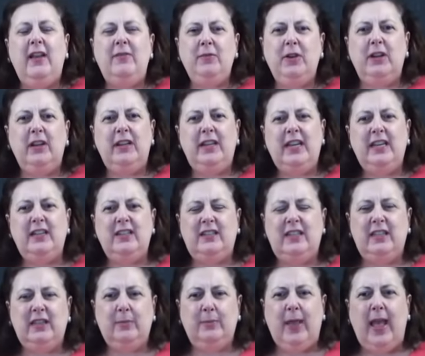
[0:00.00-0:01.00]
I'm going to need to
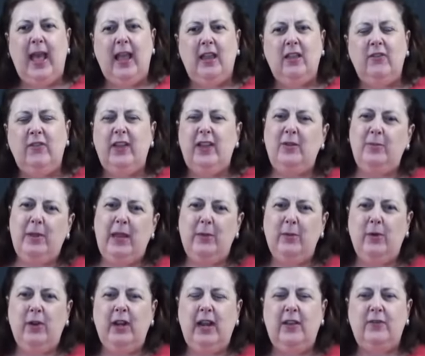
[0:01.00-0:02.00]
see the back of it.
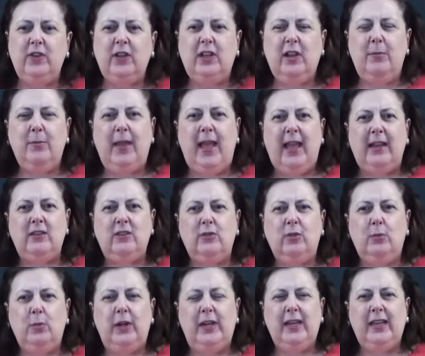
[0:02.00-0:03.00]
Maybe we're going to have to come back
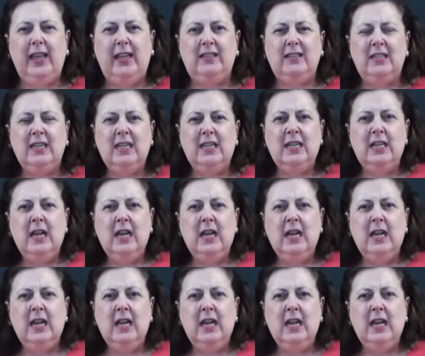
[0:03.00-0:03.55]
to him when he gets